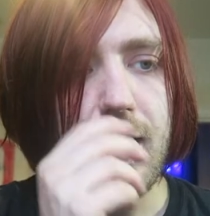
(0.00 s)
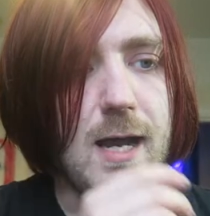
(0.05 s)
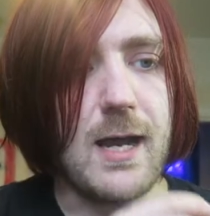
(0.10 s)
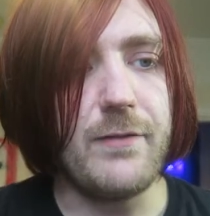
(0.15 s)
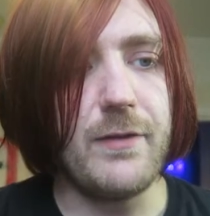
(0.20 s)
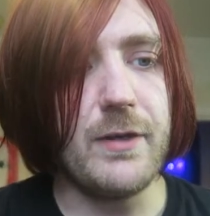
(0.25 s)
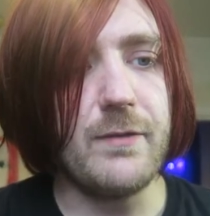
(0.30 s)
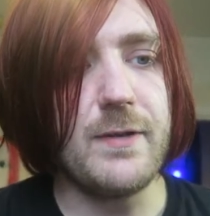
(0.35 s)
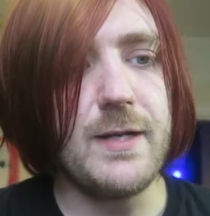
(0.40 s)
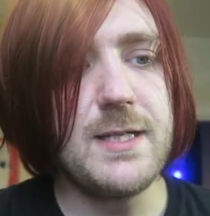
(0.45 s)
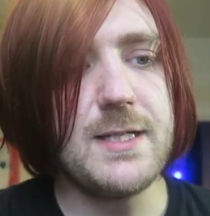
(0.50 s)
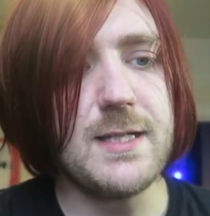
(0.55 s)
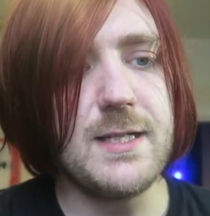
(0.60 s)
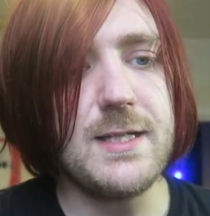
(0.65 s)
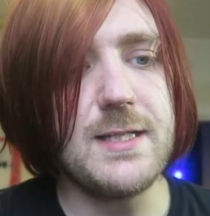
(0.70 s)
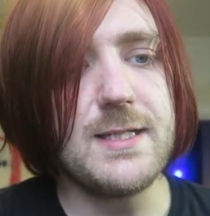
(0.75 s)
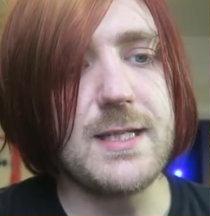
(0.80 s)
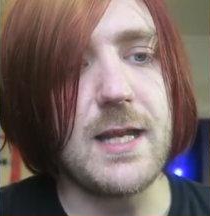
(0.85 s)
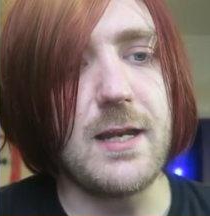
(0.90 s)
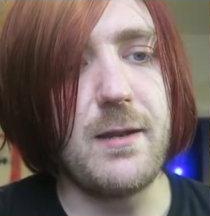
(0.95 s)
Having
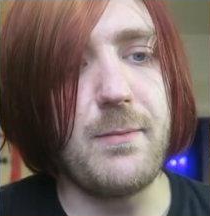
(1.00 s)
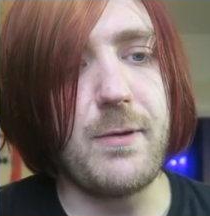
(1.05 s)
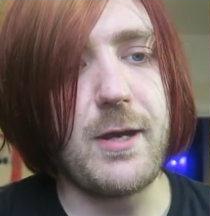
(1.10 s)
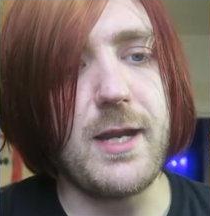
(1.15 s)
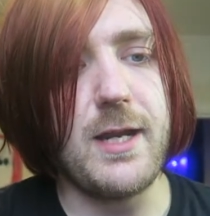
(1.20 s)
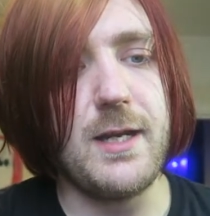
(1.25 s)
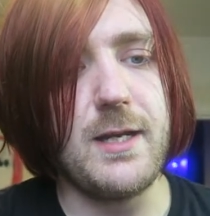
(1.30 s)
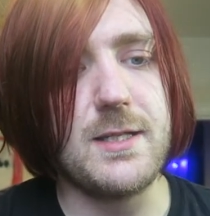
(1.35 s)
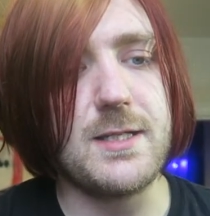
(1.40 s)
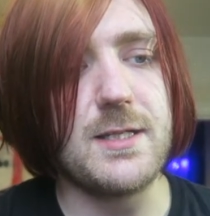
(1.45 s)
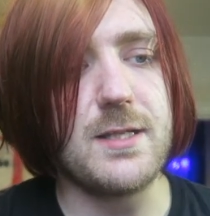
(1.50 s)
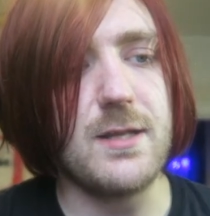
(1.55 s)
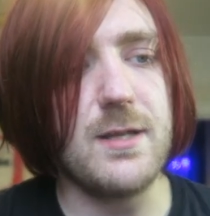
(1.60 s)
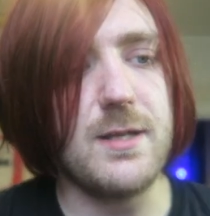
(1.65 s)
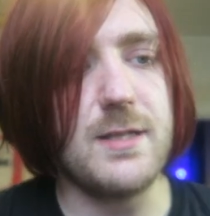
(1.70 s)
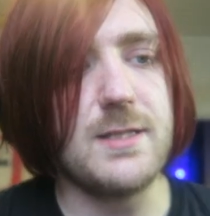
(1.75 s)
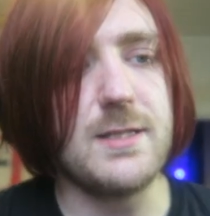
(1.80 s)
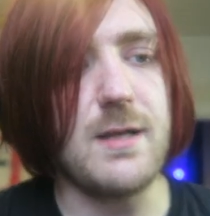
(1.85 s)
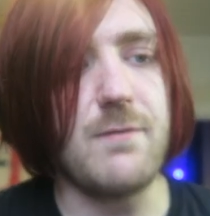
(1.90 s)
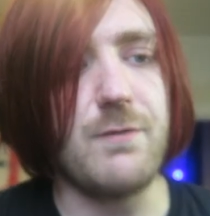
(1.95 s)
recently celebrated his
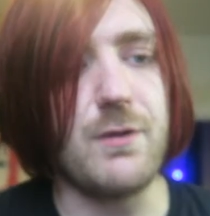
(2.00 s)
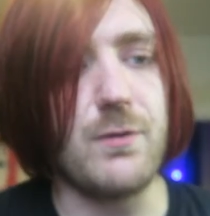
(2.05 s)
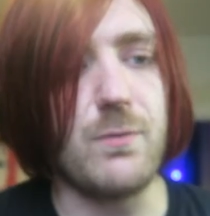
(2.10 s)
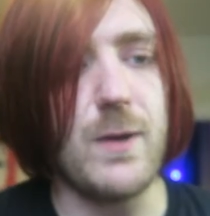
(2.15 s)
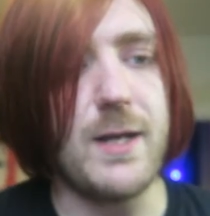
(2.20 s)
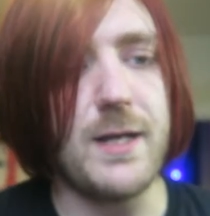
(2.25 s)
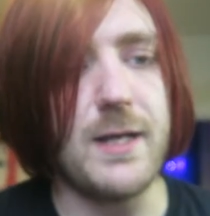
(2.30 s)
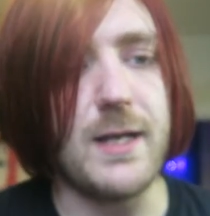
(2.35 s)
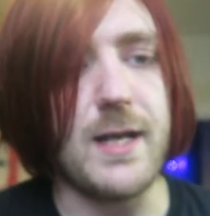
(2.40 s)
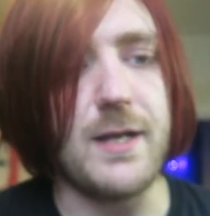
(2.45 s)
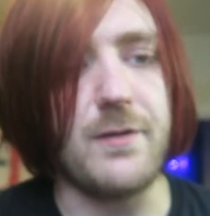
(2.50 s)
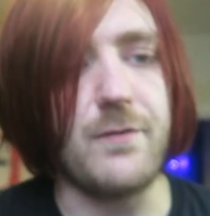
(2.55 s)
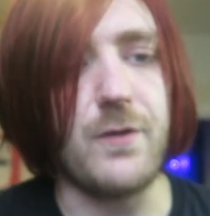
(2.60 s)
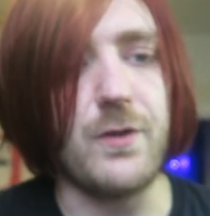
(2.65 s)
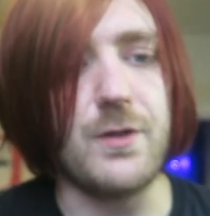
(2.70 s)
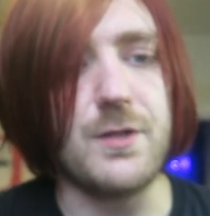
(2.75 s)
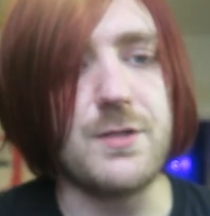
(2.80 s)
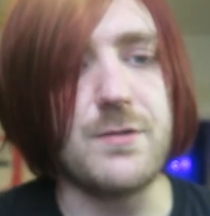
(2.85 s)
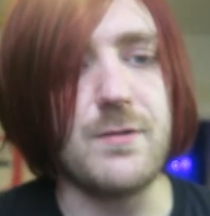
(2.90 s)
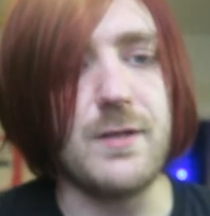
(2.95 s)
37th wedding
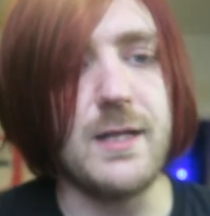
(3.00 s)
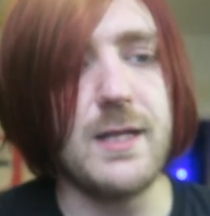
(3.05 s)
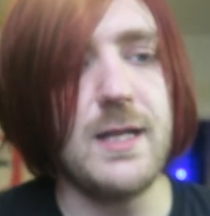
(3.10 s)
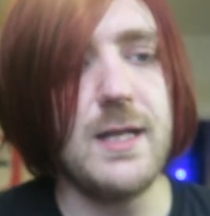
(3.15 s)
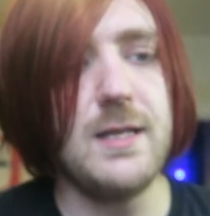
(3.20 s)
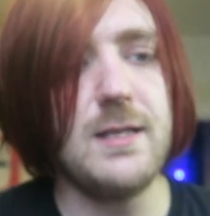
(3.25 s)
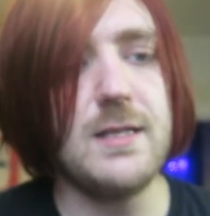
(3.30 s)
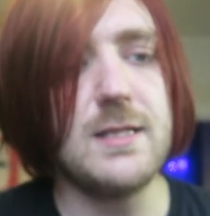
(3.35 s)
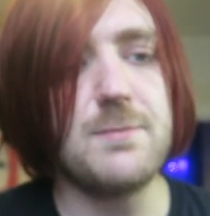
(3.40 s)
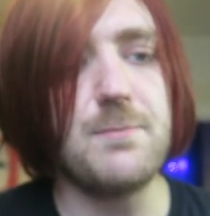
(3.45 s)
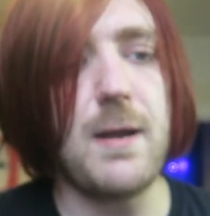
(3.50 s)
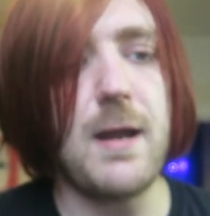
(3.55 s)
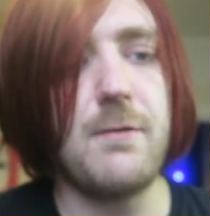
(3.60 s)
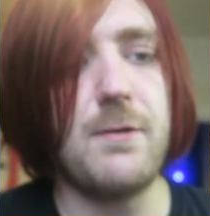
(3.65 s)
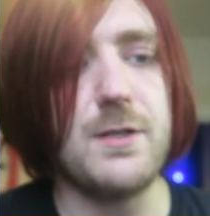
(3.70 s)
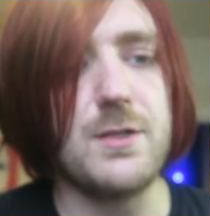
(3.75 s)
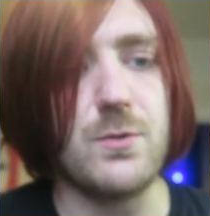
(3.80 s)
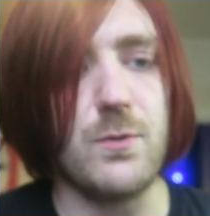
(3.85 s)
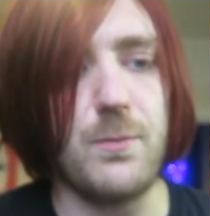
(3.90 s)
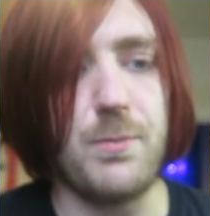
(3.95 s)
anniversary, Keith is
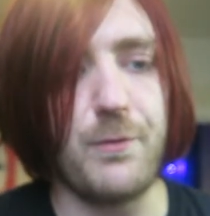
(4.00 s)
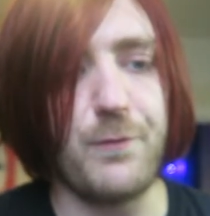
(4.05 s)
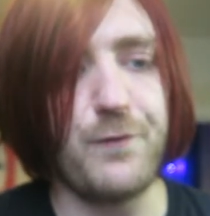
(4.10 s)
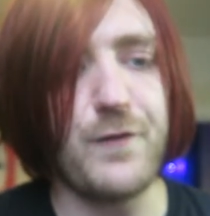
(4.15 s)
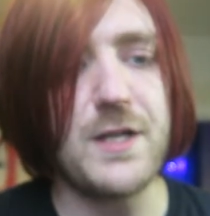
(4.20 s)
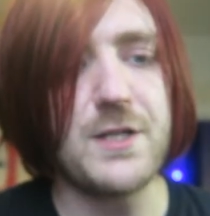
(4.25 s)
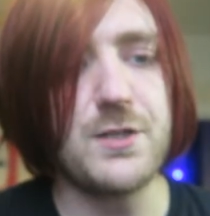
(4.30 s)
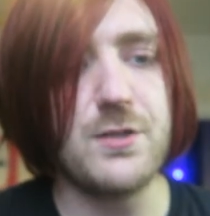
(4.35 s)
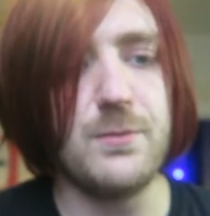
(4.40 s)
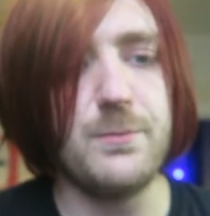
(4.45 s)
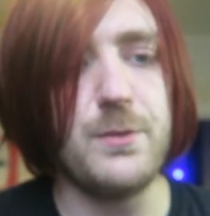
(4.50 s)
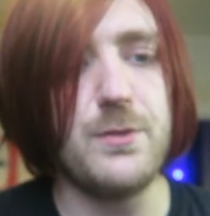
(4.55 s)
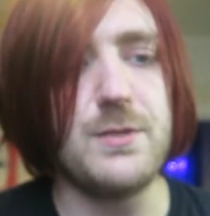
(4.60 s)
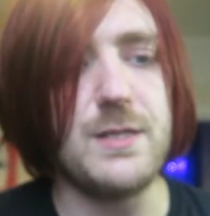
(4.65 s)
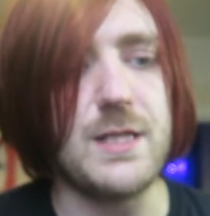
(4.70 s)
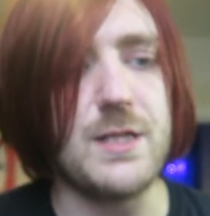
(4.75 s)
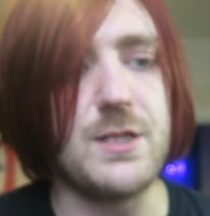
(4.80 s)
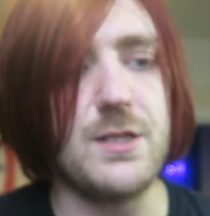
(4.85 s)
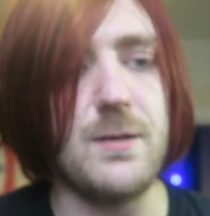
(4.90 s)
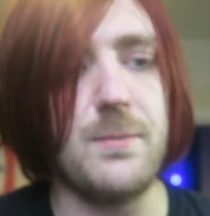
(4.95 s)
married to a professional
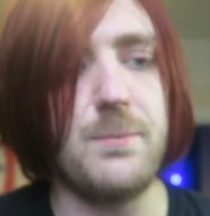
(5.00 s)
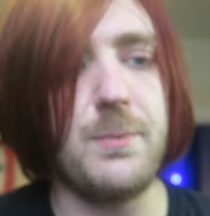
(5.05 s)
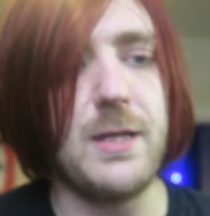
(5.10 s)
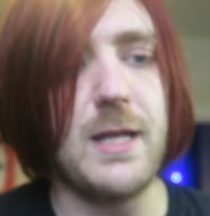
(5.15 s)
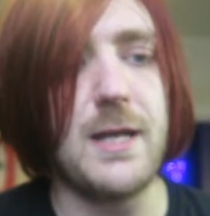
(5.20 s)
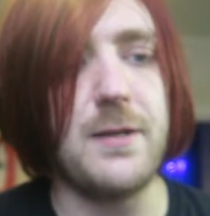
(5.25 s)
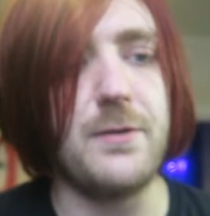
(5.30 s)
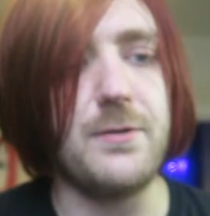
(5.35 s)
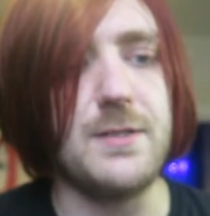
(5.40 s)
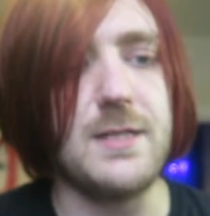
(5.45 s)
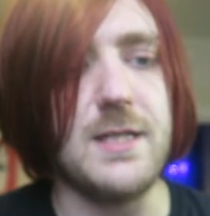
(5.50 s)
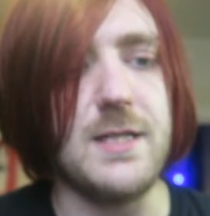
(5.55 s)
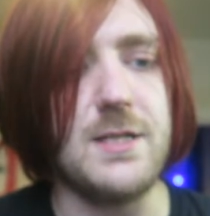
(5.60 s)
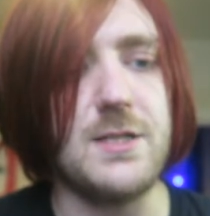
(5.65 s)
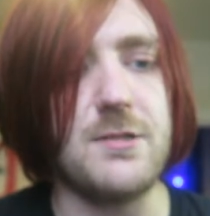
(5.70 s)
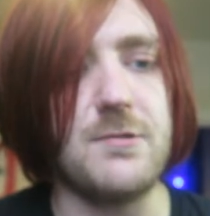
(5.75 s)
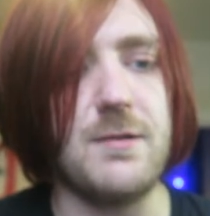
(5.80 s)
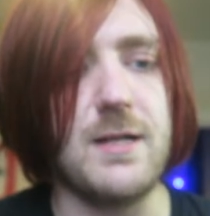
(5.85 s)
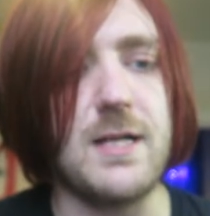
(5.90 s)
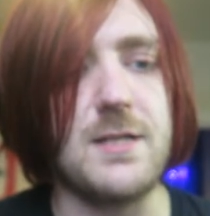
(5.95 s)
musician and piano
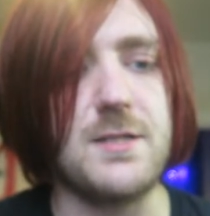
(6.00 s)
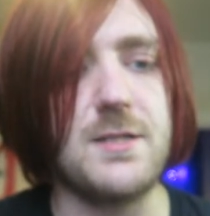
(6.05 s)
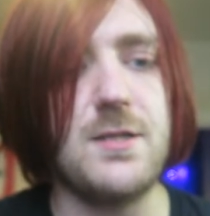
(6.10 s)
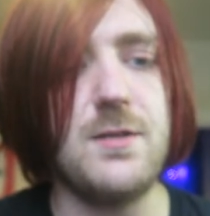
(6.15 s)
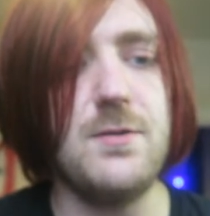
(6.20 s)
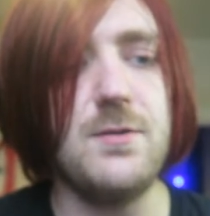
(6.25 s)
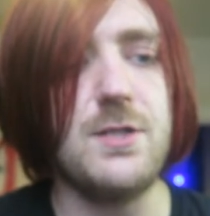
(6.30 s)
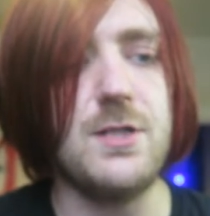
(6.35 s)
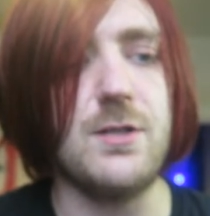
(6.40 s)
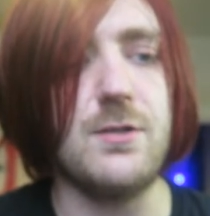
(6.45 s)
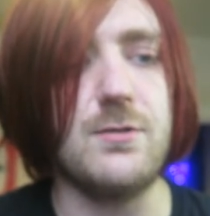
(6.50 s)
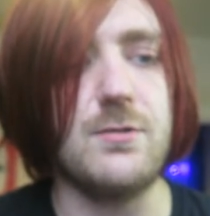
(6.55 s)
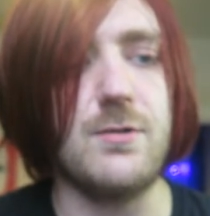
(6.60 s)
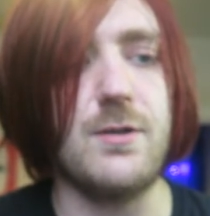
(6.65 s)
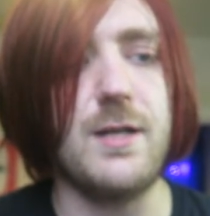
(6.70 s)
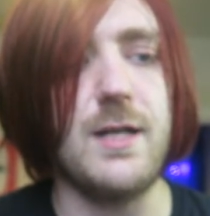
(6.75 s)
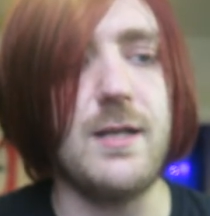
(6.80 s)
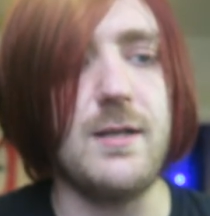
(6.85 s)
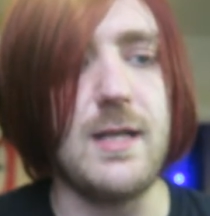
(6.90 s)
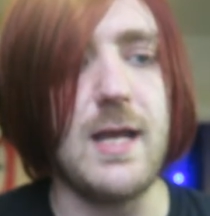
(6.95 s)
teacher and has two
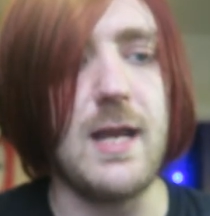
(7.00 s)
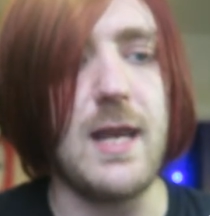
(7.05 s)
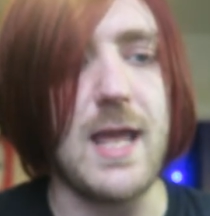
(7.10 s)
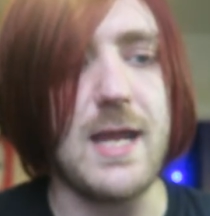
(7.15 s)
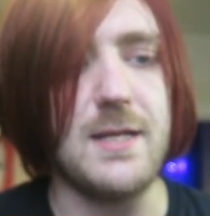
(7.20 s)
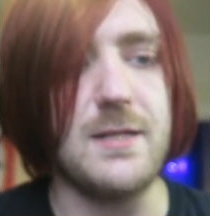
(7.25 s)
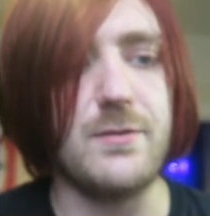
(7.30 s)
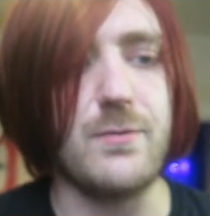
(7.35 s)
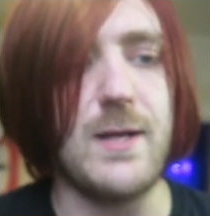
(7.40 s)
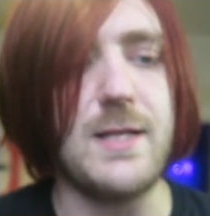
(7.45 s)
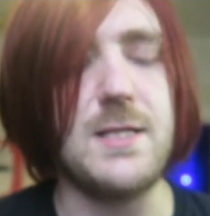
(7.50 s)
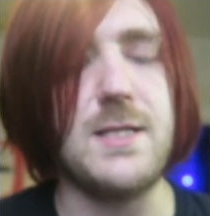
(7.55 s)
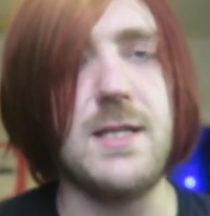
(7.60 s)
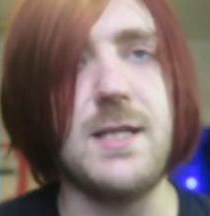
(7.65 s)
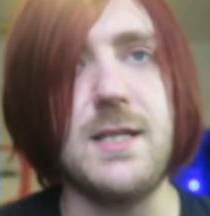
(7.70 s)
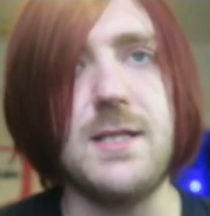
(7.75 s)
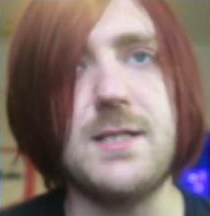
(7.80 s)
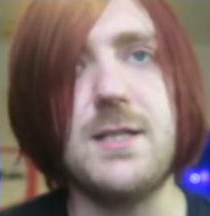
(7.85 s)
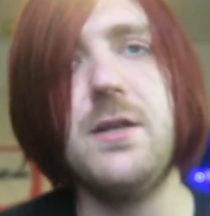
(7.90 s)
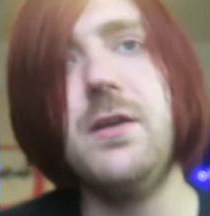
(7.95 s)
children in their late
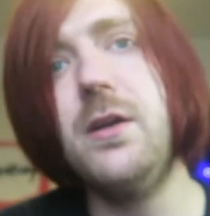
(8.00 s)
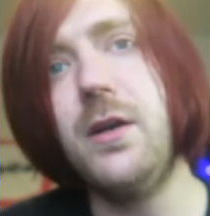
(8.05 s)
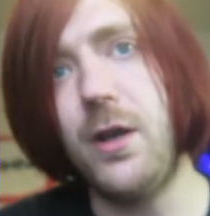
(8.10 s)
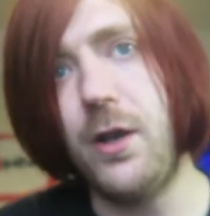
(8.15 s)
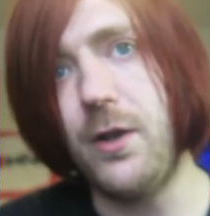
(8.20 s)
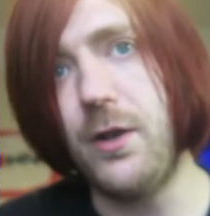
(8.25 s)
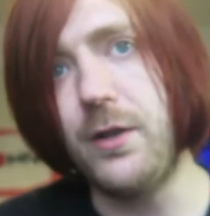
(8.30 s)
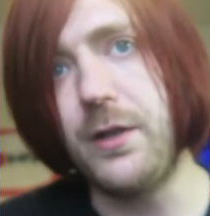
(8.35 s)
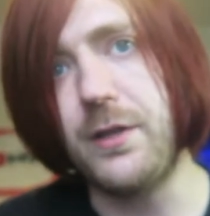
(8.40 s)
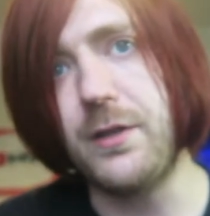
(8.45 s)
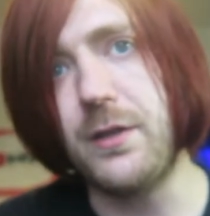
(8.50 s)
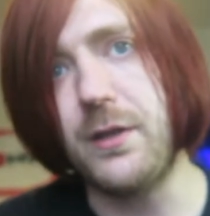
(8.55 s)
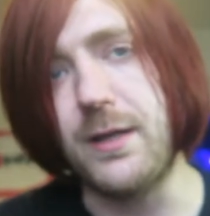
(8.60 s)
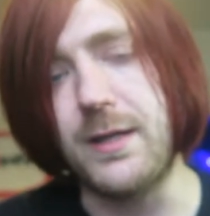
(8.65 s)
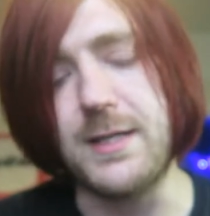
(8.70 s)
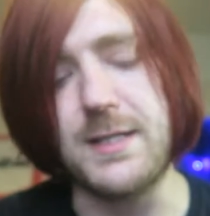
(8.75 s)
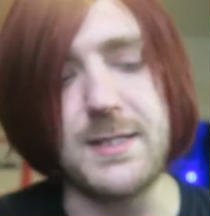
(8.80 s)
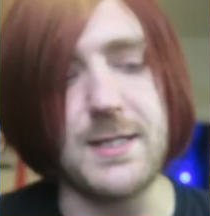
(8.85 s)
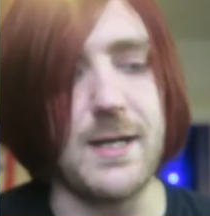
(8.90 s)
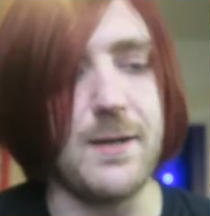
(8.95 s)
20s, early
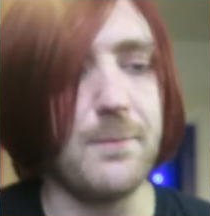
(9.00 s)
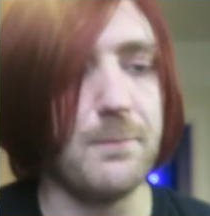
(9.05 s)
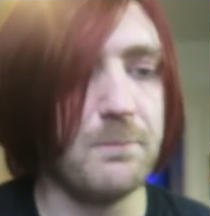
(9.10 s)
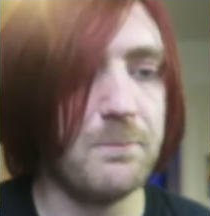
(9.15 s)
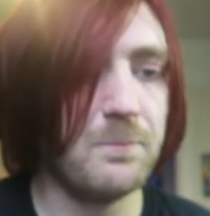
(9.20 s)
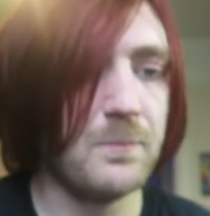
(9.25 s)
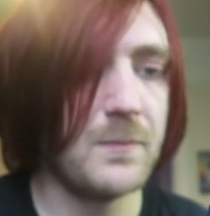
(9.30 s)
30s now.